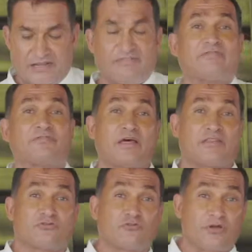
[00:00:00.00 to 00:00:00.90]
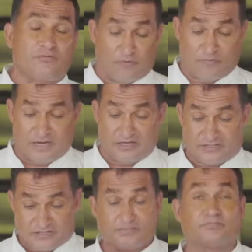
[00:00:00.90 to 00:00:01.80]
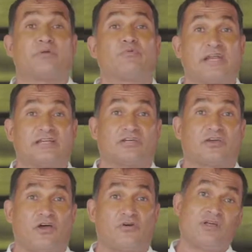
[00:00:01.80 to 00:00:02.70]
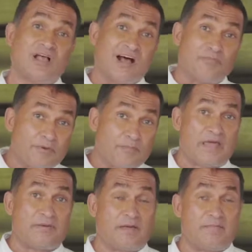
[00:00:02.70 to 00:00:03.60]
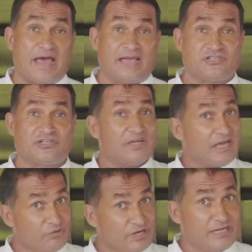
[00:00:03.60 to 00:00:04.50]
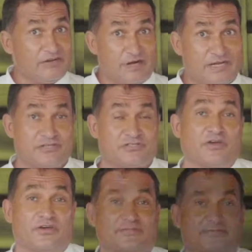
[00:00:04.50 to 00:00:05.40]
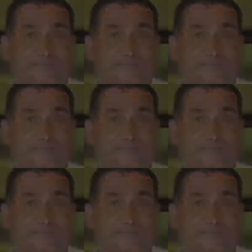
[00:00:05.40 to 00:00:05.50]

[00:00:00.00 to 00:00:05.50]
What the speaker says: leave that for another 3 or 4 minutes, be ready to go. I'll prepare my mash and we're nearly ready to serve.